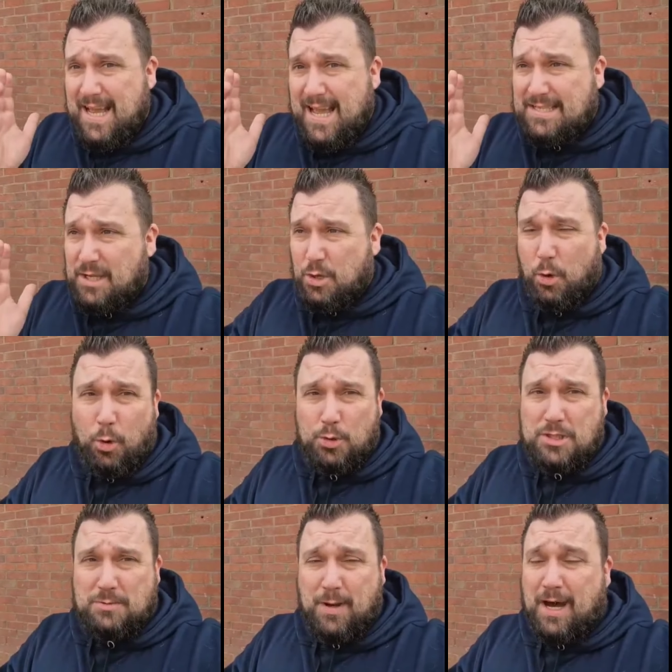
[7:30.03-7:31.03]
It's a
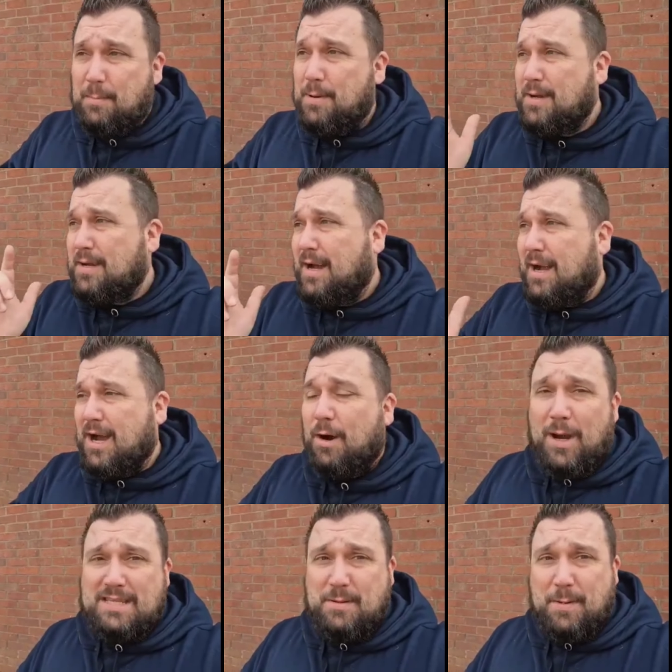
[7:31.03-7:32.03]
gorgeous pub. Can't
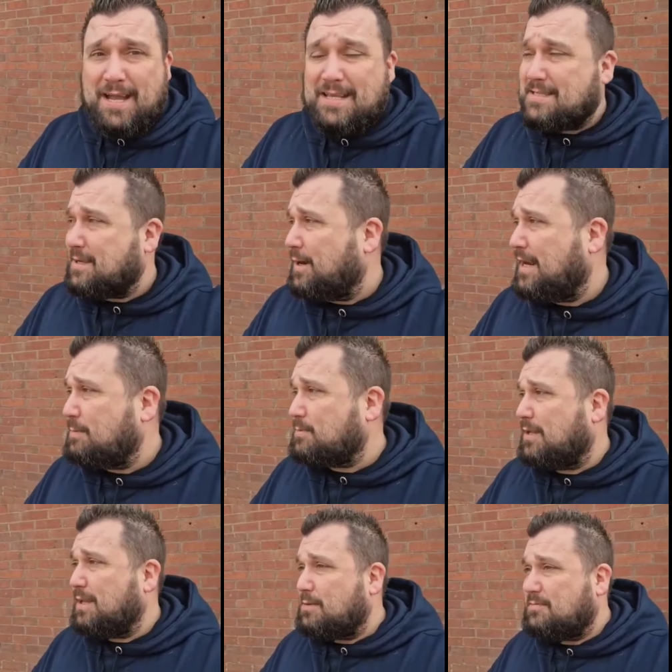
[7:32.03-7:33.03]
wait to be back inside. It was
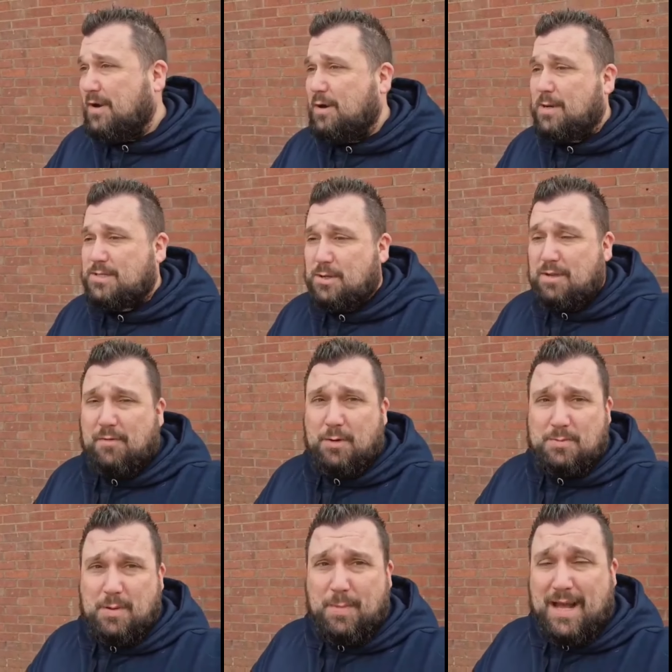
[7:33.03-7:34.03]
one I was very much looking forward
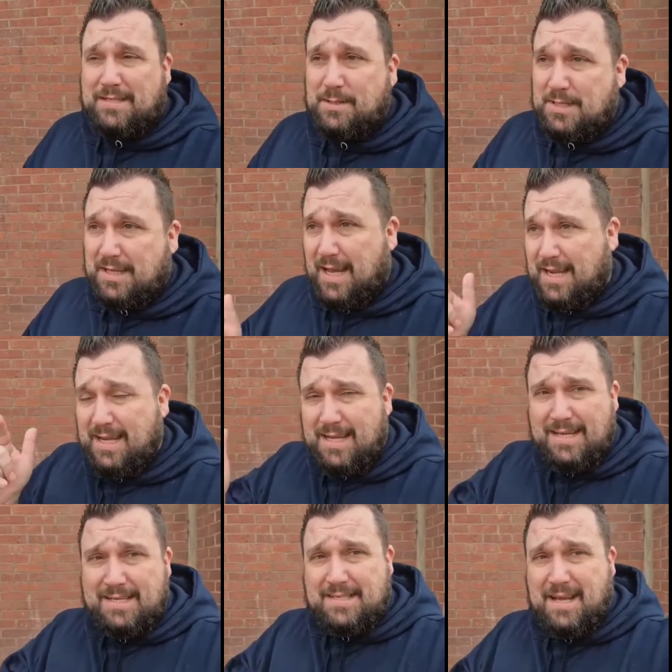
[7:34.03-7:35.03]
to being back to today.
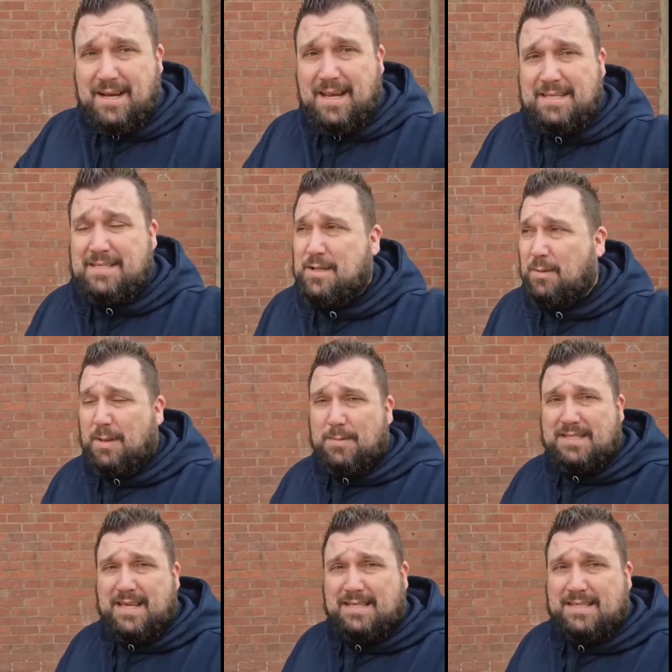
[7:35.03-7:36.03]
Signing is stop number
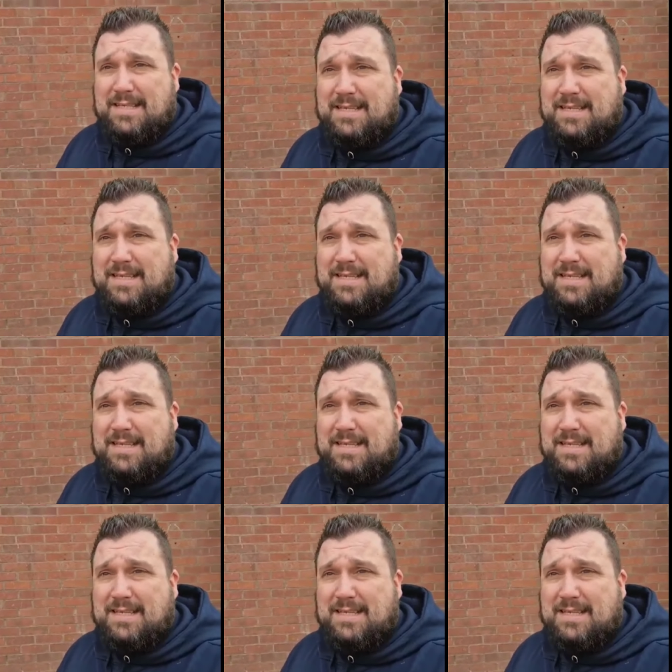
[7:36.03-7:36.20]
six.